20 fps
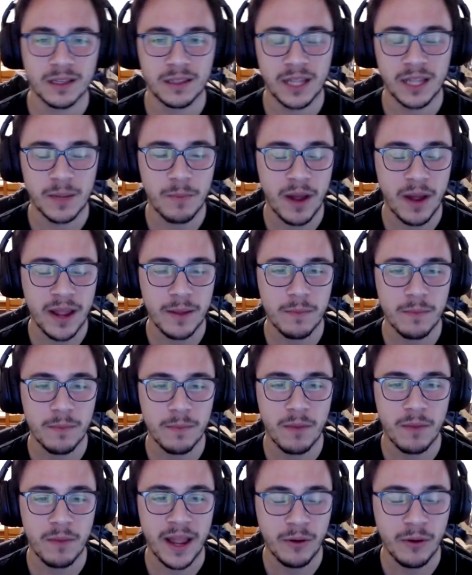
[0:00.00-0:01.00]
like
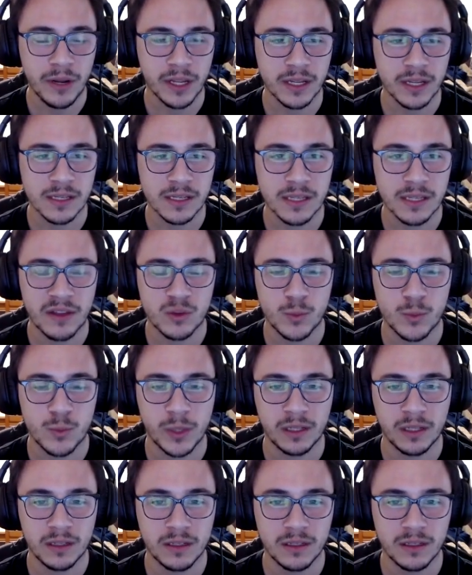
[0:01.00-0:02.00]
my outings has
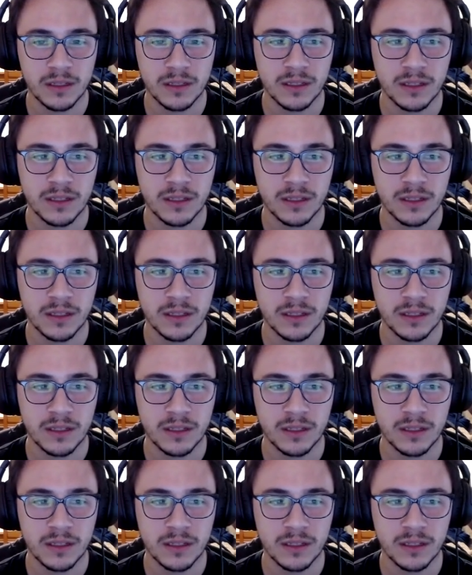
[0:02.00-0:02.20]
been,